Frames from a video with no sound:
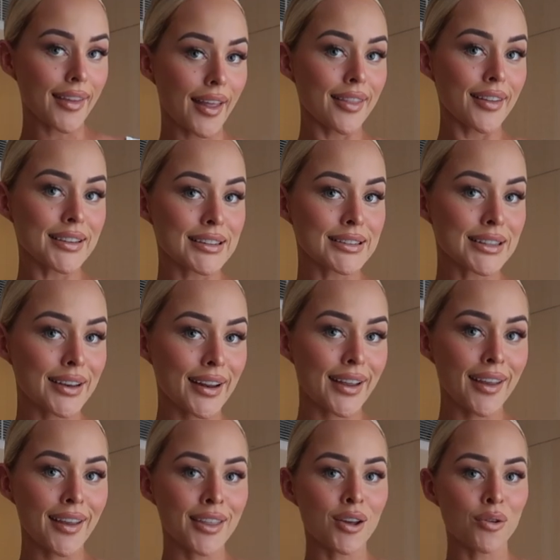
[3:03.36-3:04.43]
then this is it
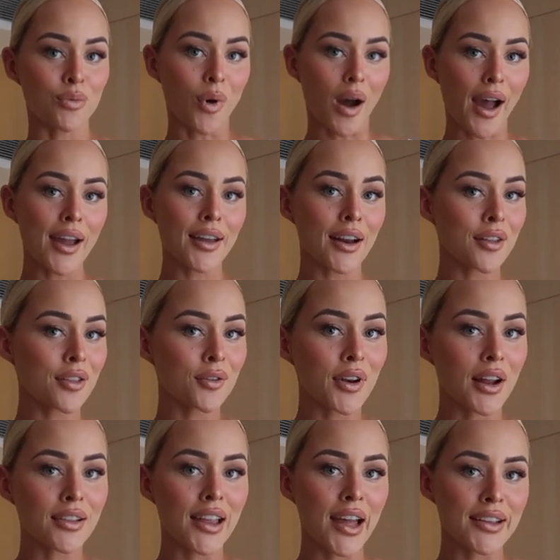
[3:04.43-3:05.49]
here in the white. I thought
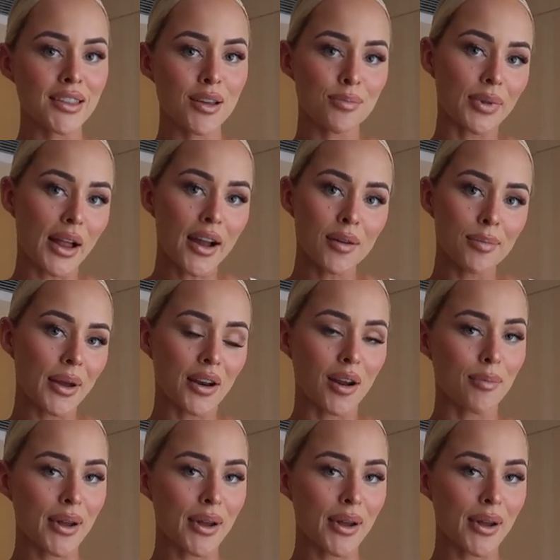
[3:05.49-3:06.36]
I liked the black better,